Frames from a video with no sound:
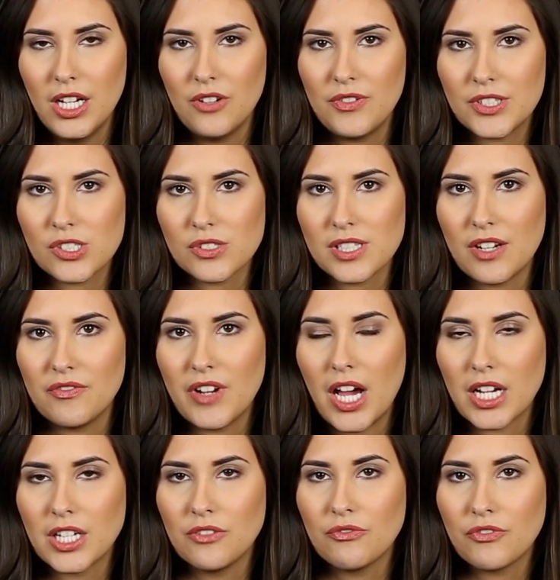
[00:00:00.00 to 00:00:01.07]
Officials have
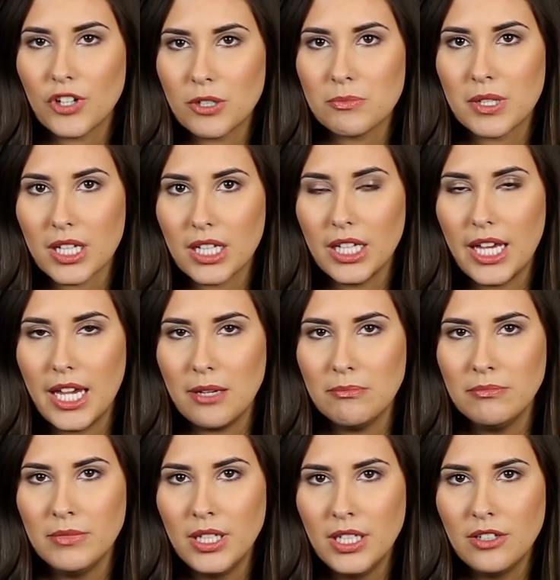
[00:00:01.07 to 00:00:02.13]
not confirmed the
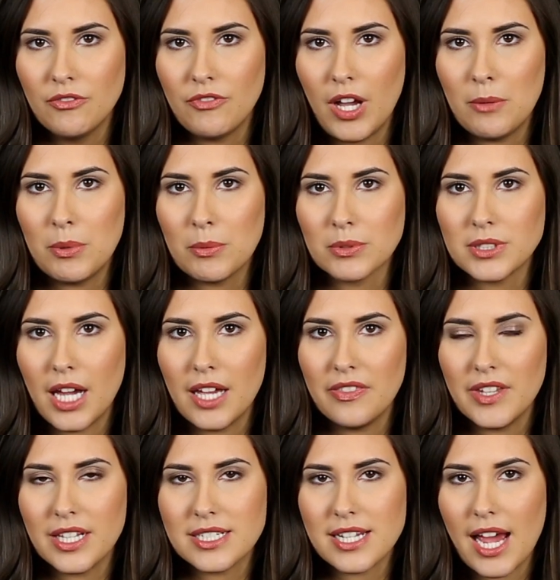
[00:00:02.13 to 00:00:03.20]
claim. Five people died
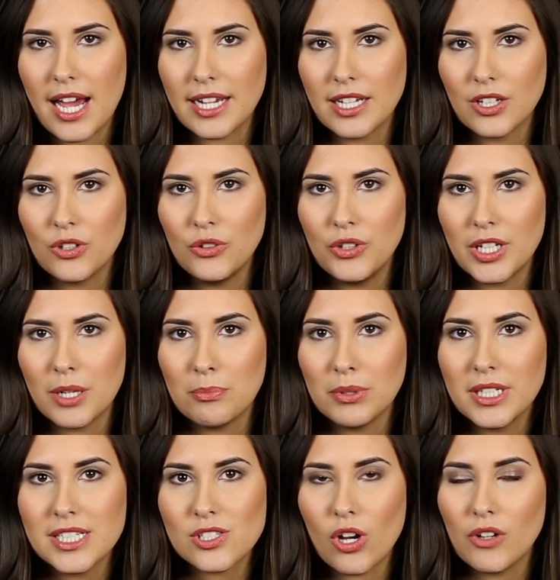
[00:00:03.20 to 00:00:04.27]
in the attack, including a
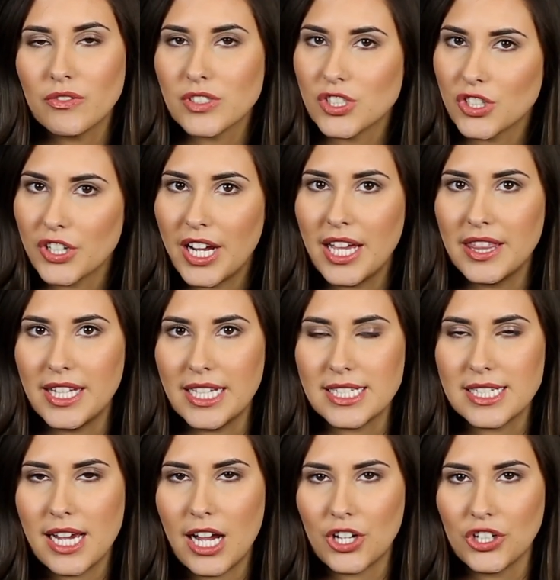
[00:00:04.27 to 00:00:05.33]
police officer and the
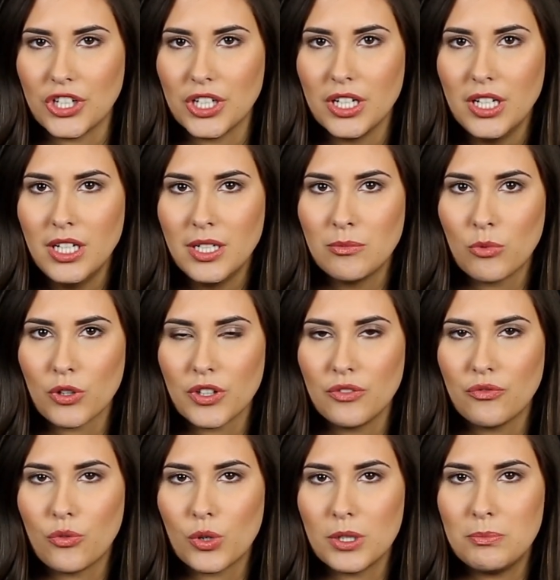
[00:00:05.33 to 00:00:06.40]
attacker. More
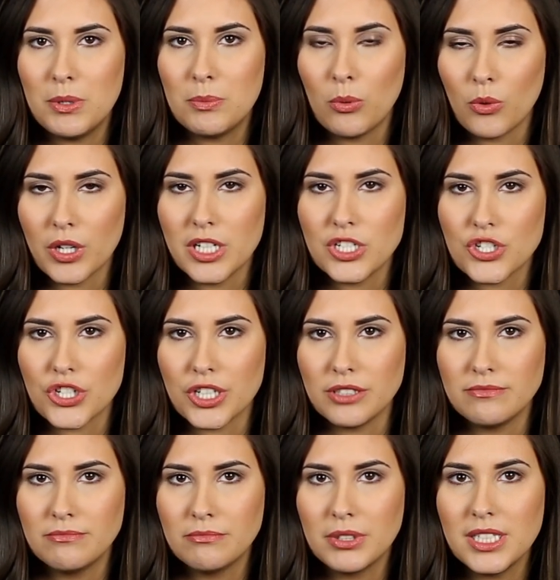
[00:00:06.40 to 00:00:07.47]
than 40 people were
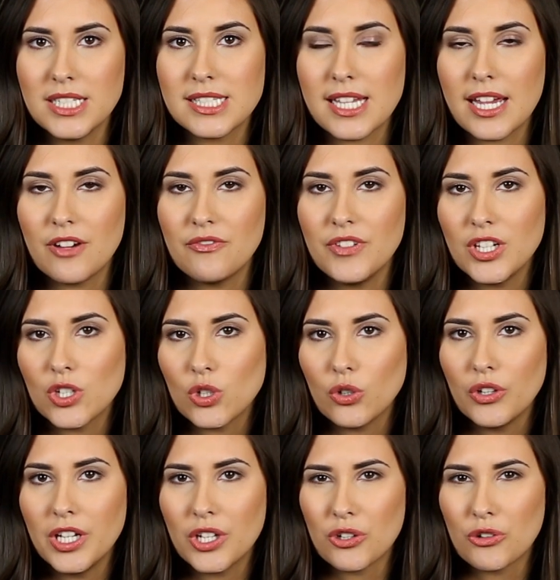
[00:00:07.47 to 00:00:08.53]
injured. Police say a
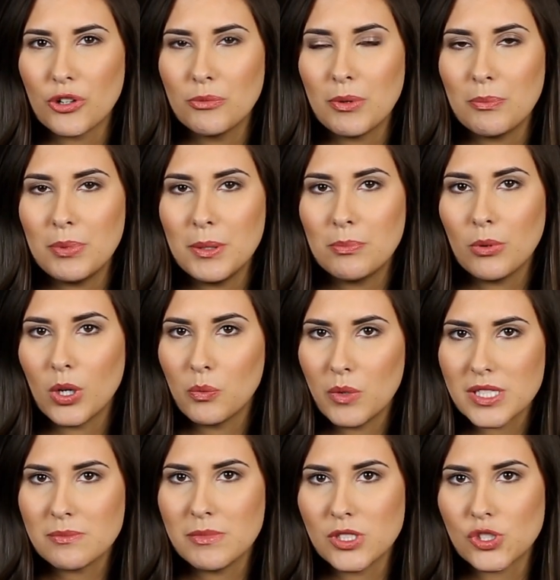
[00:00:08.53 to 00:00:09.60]
vehicle hit a group of people on
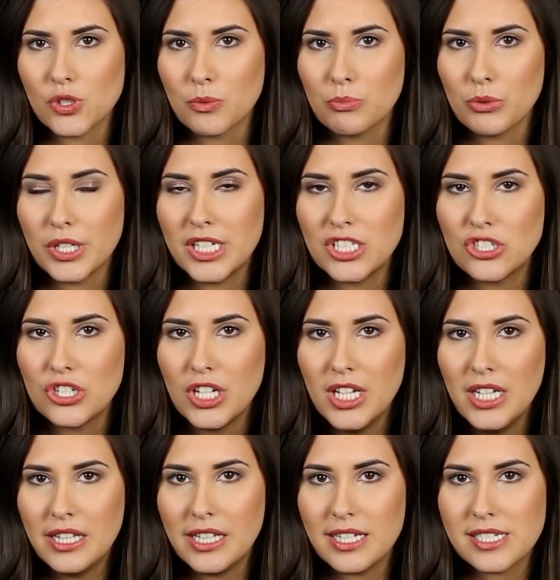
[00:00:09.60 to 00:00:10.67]
Westminster Bridge.
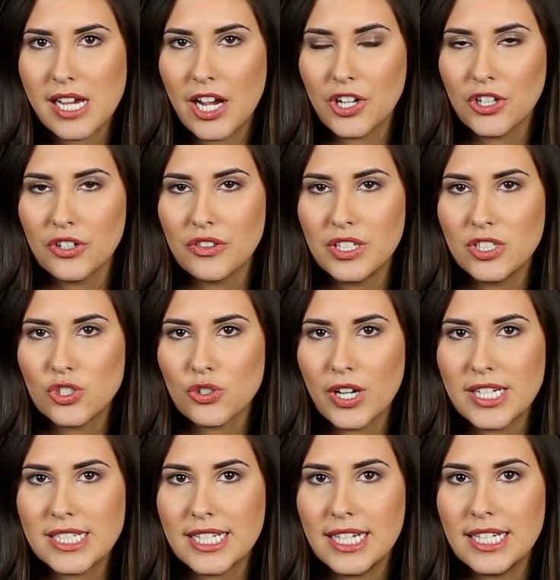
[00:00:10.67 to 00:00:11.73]
The attacker then
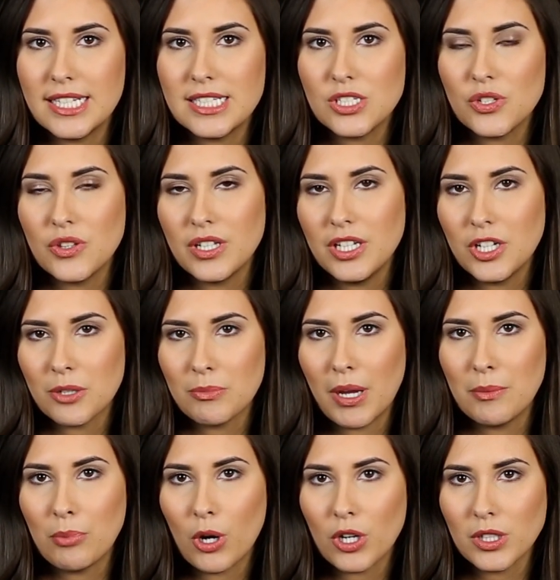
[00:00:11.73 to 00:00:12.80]
tried to get into the
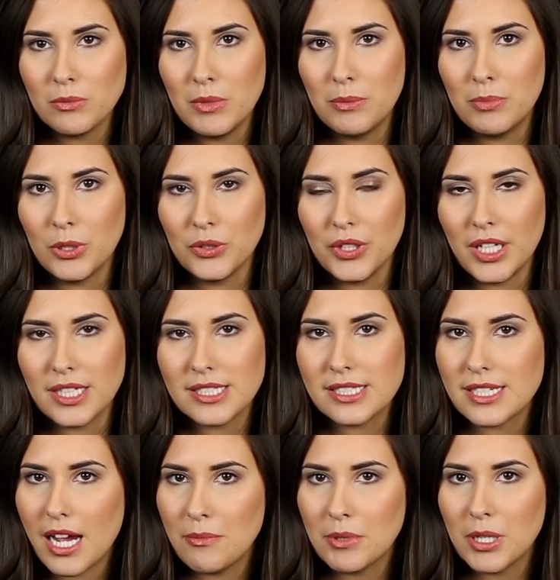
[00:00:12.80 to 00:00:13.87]
nearby Parliament building,
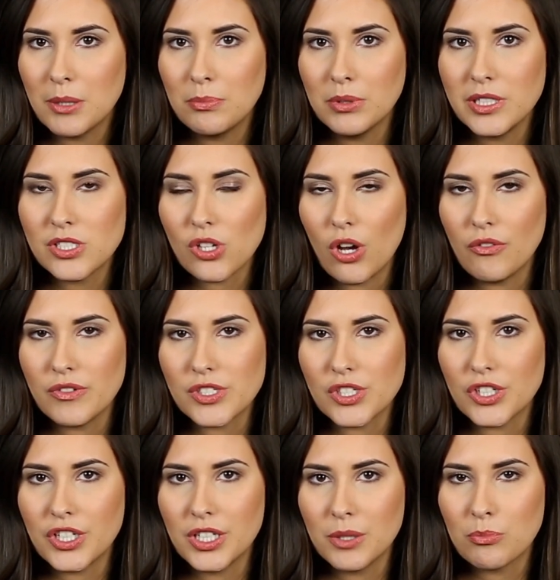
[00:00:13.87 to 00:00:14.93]
stabbing a police
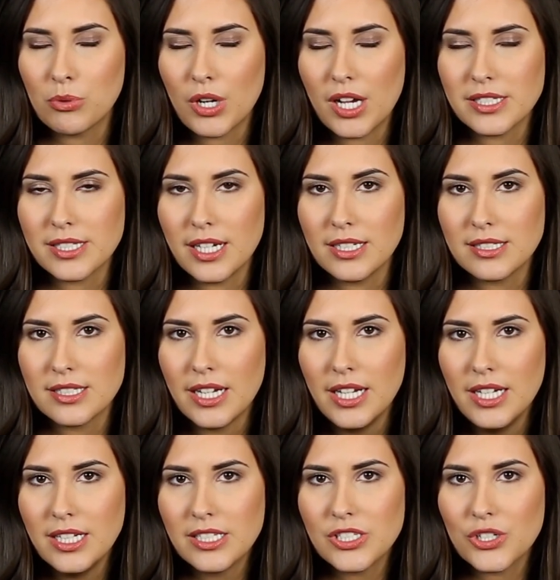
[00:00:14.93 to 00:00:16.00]
officer in the process.
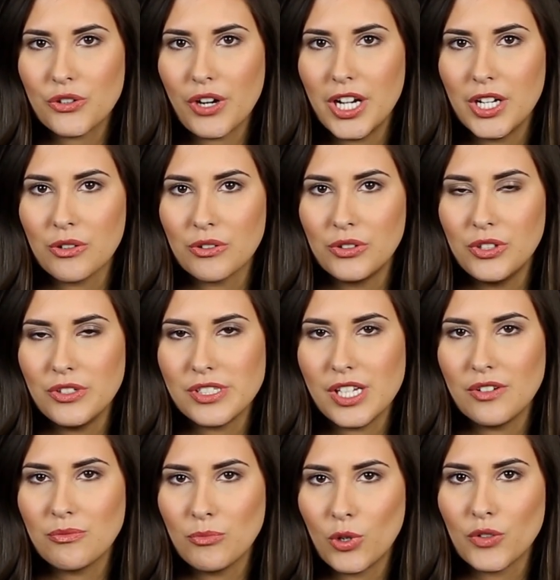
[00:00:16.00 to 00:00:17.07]
Stick right here with
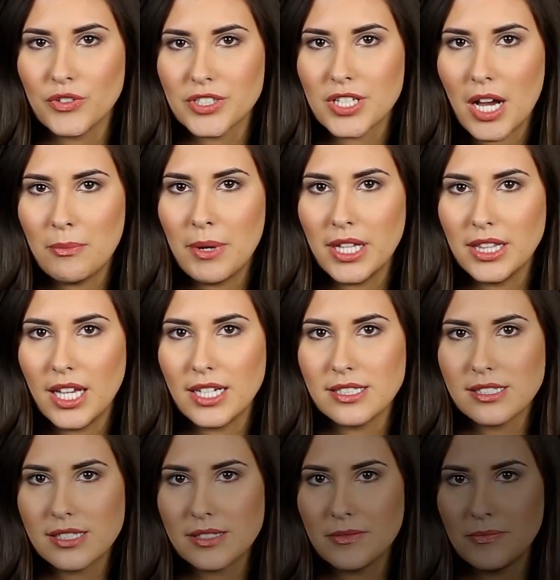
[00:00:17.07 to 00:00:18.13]
Newsy for more of your top
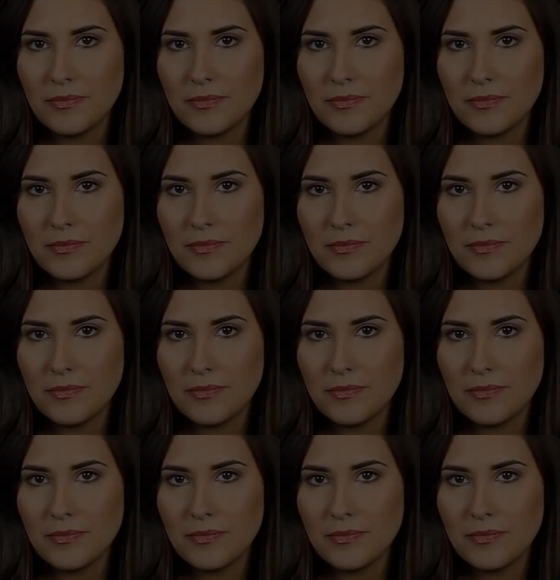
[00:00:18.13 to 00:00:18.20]
headlines.